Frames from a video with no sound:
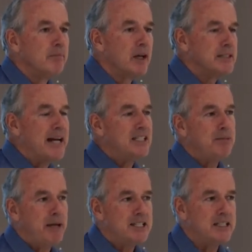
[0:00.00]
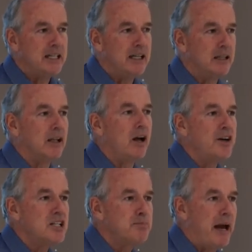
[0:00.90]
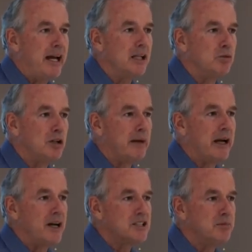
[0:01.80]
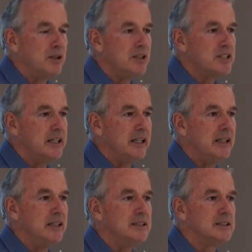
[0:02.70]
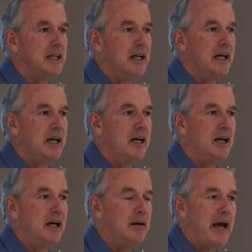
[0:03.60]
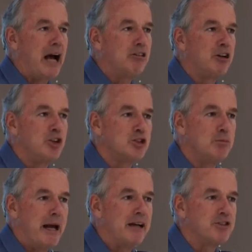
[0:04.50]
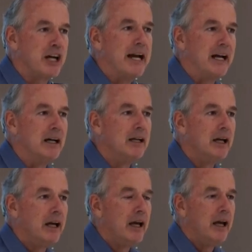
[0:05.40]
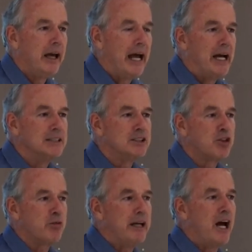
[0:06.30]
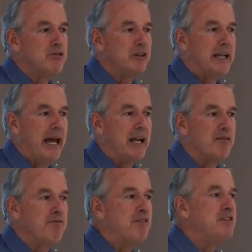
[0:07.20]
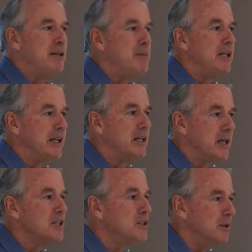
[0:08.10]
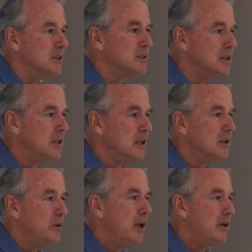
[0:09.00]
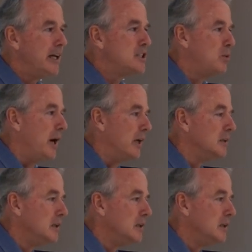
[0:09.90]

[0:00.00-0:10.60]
Because ICBC, the largest bank in the world by customers is uh, Agricultural Bank of China, has 350 million customers. Well, guess what?